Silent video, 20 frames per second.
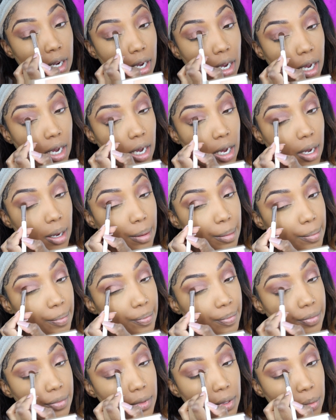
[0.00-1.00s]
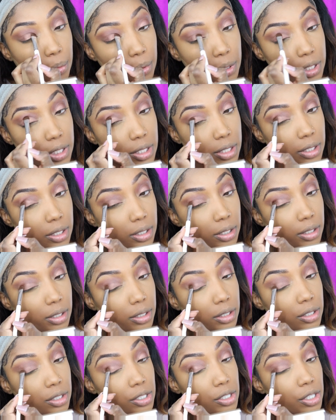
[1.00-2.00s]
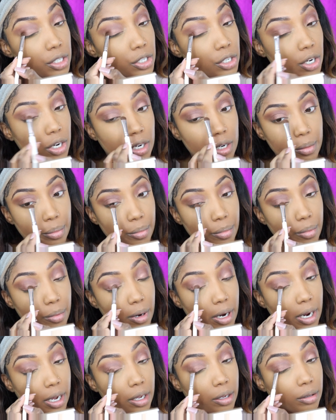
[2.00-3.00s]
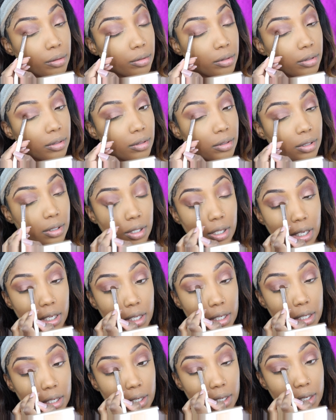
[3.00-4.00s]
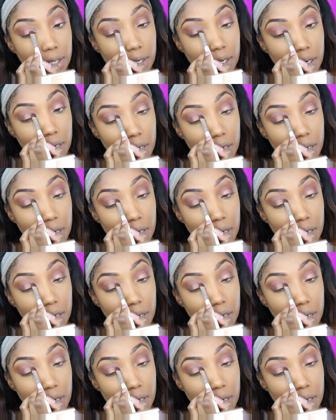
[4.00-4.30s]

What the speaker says: was the dark brown color,